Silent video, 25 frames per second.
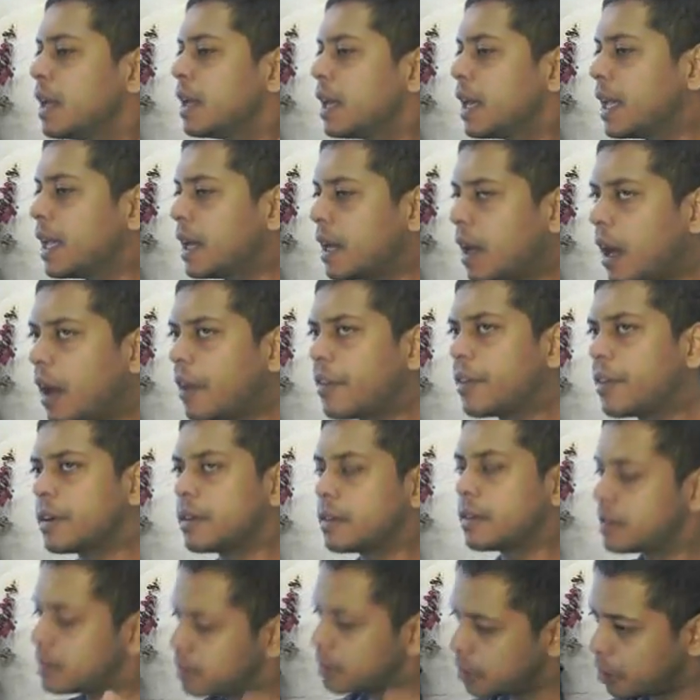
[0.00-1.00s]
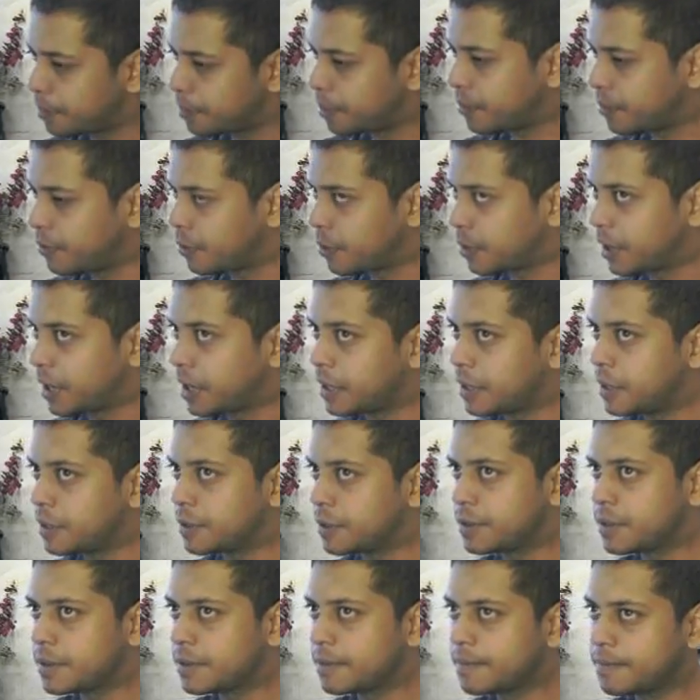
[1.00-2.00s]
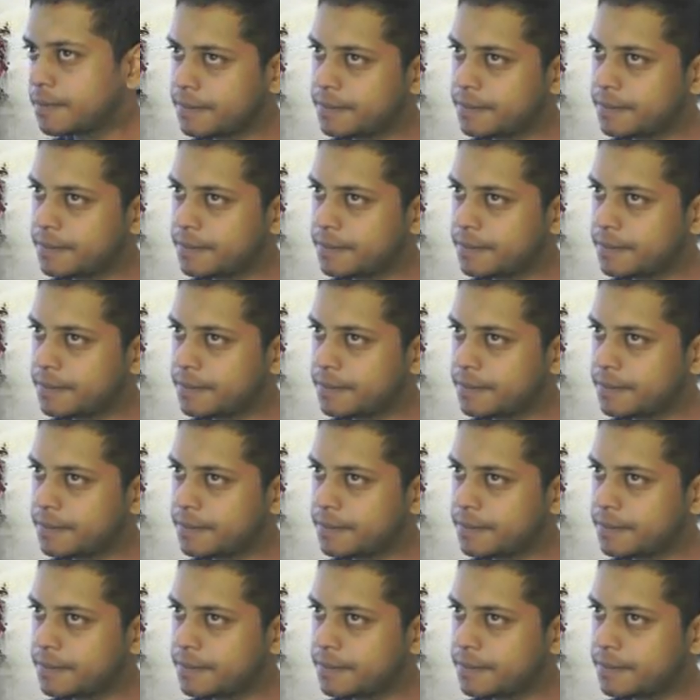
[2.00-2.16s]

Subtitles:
In other thought-provoking news,